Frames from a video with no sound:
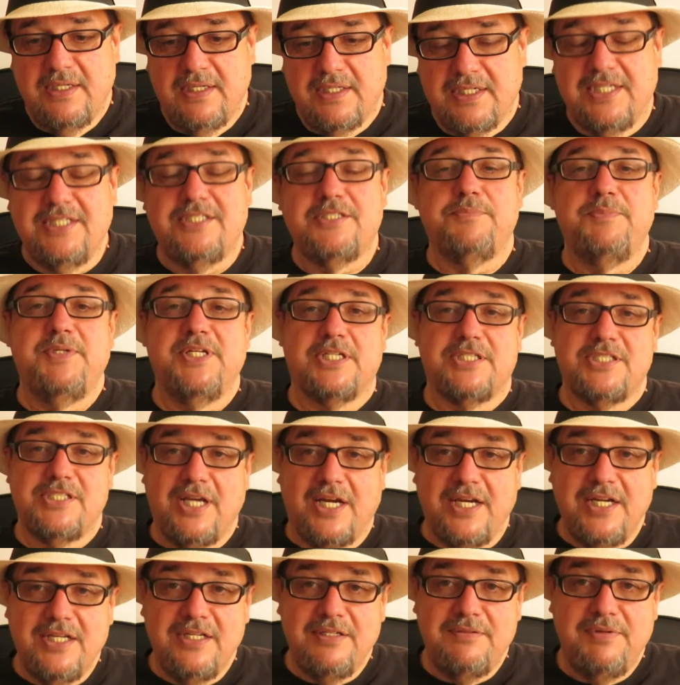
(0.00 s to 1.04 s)
gets me
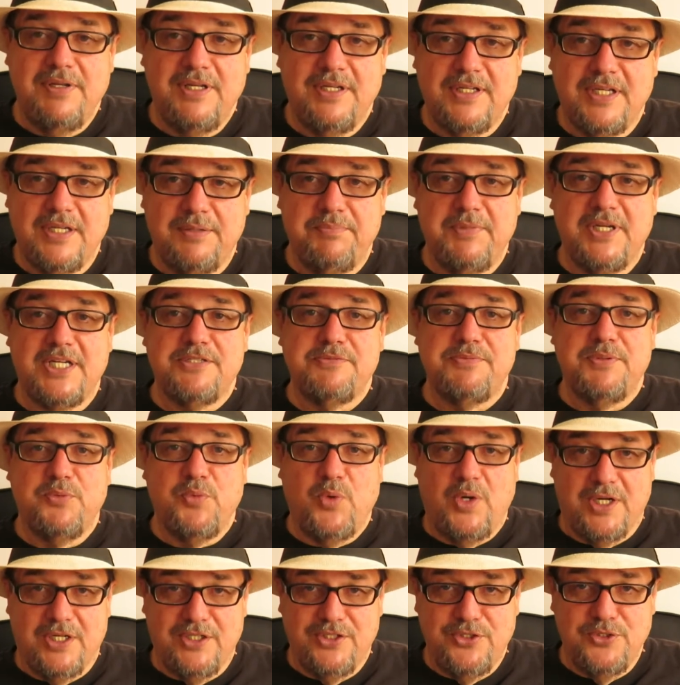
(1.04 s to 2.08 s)
excited and makes me
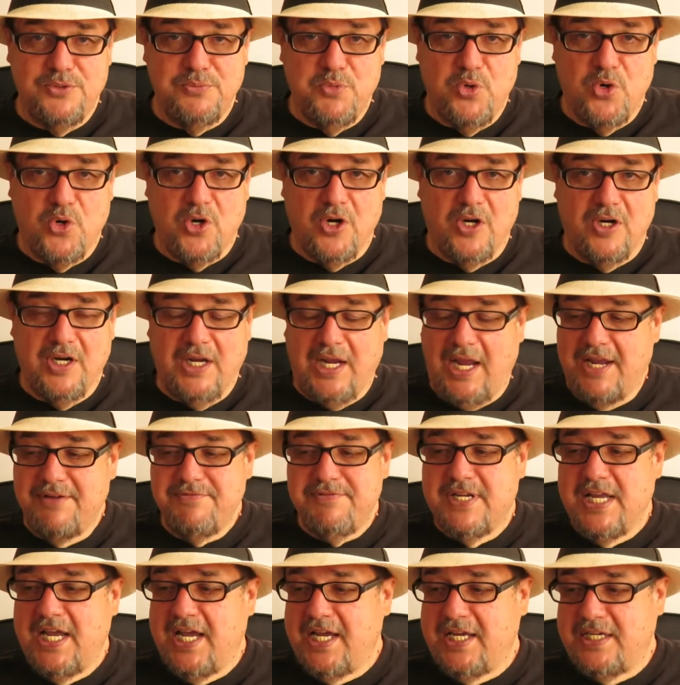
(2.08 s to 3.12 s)
want to do more.
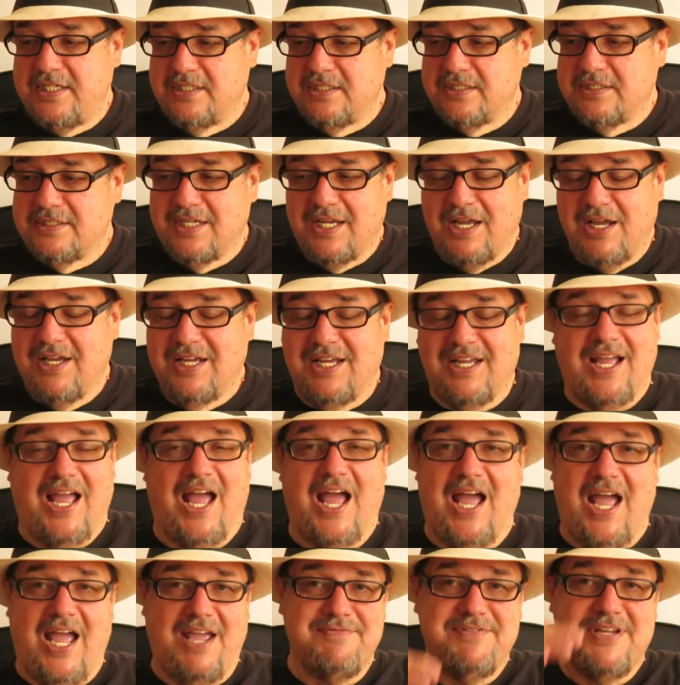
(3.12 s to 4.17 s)
I've got
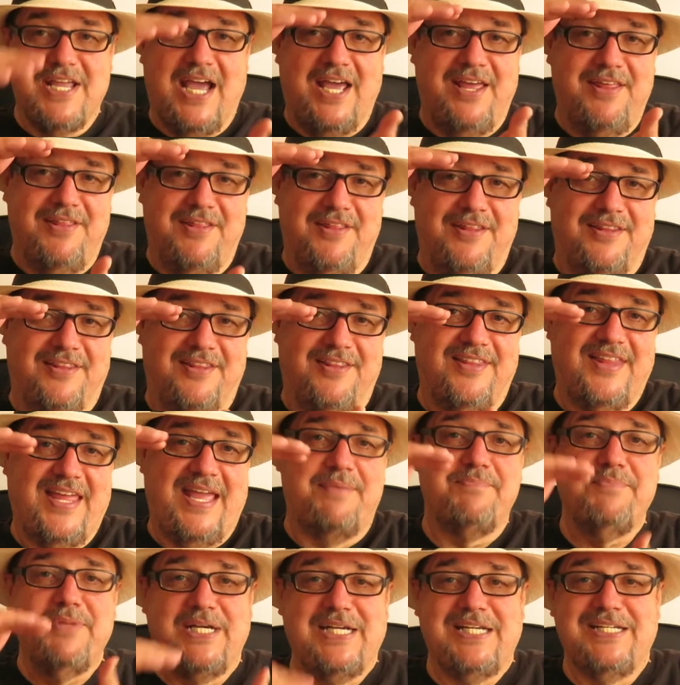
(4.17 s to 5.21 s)

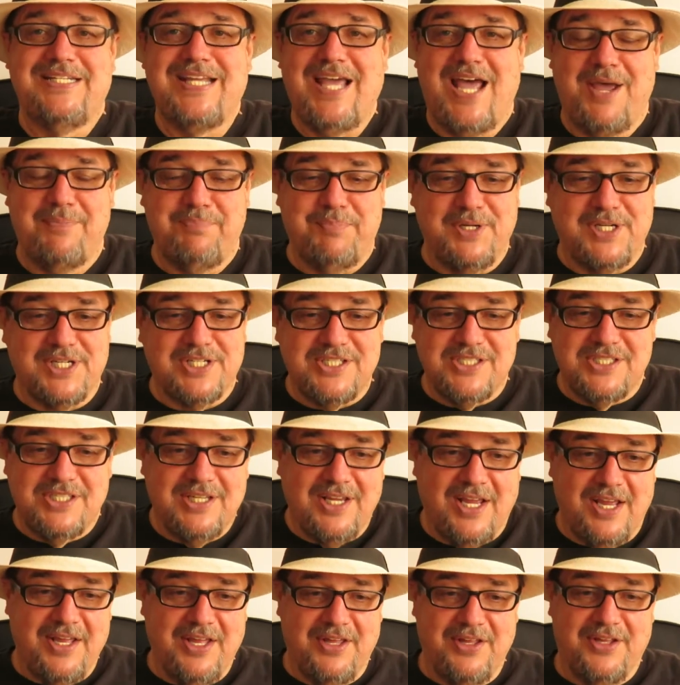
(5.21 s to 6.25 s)
that many topics
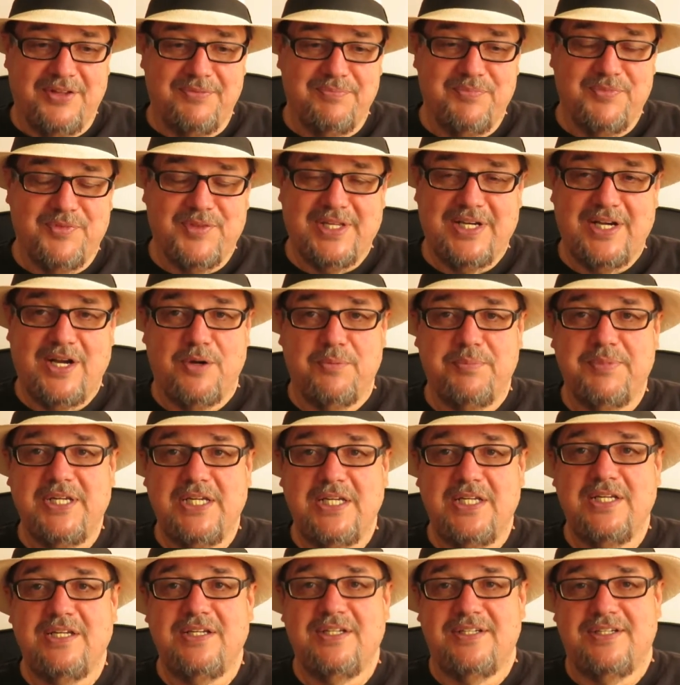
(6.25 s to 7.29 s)
that I'll
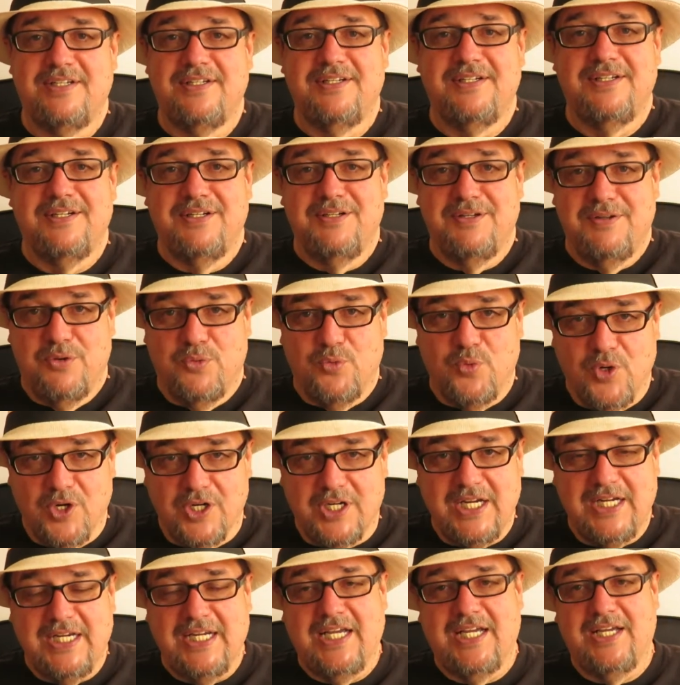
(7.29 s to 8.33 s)
be
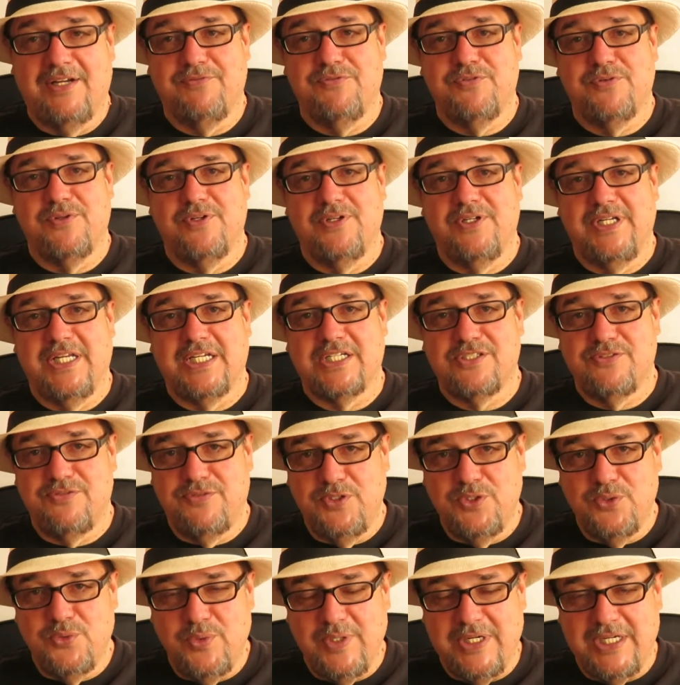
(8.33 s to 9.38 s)
working on for the next
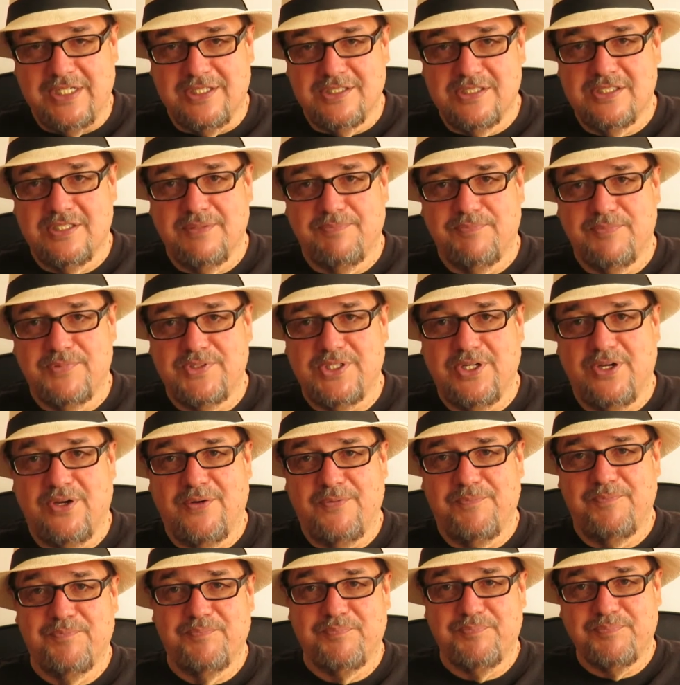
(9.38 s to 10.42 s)
few weeks.
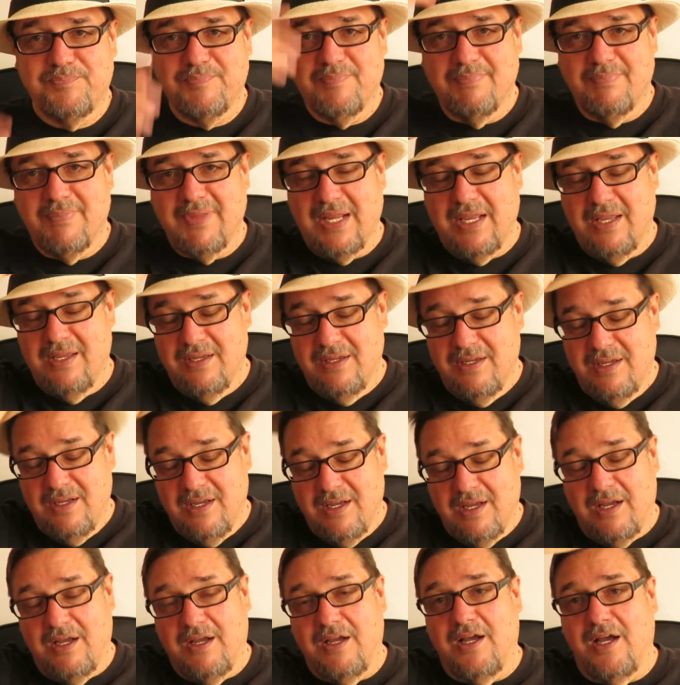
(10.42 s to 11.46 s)
So
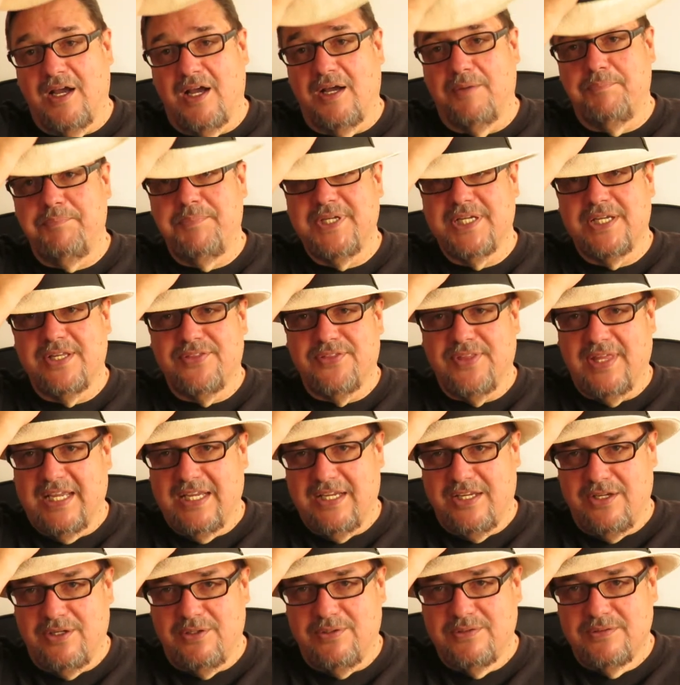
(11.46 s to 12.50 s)
a big
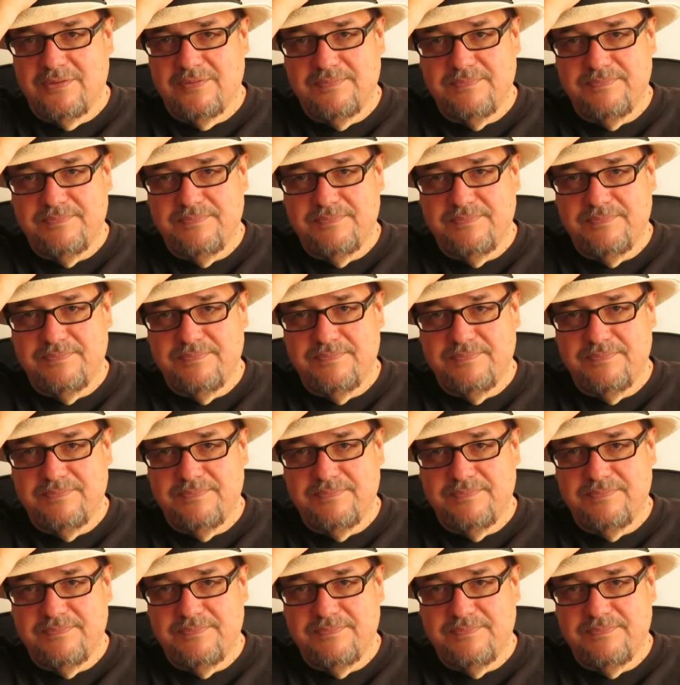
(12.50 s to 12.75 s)
thank you.